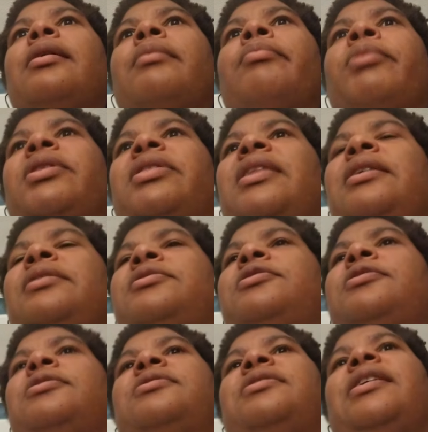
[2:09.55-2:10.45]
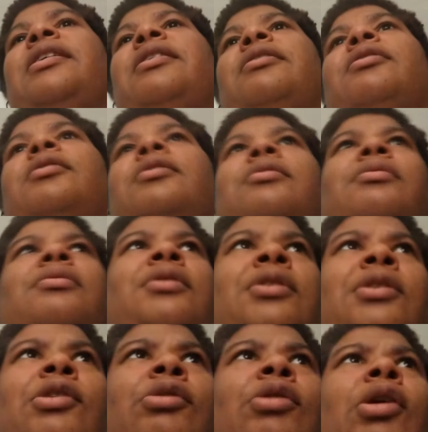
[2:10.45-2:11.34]
But it's just their,
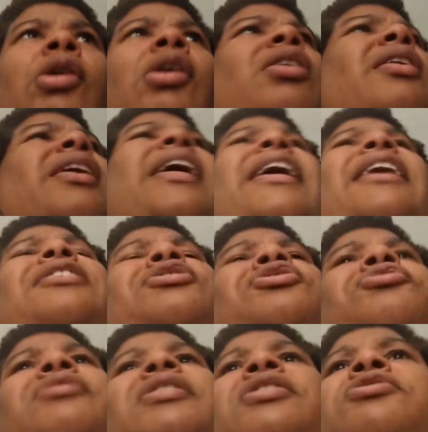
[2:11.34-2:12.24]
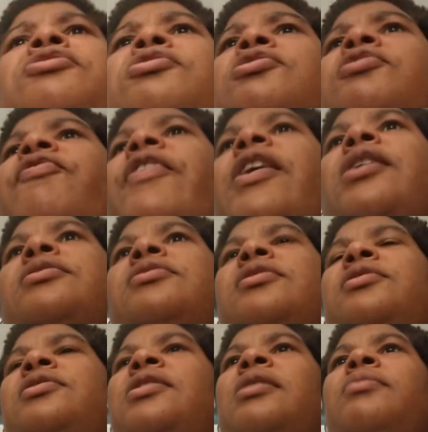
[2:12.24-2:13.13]
you know, online strangers' false
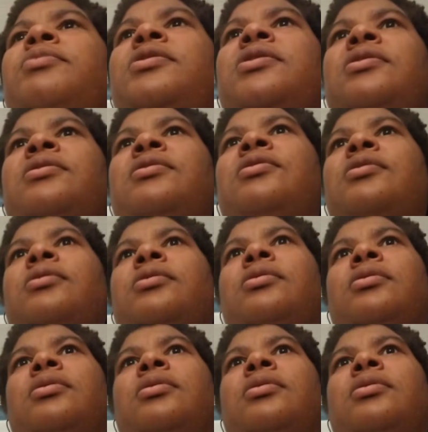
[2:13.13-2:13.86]
assumptions.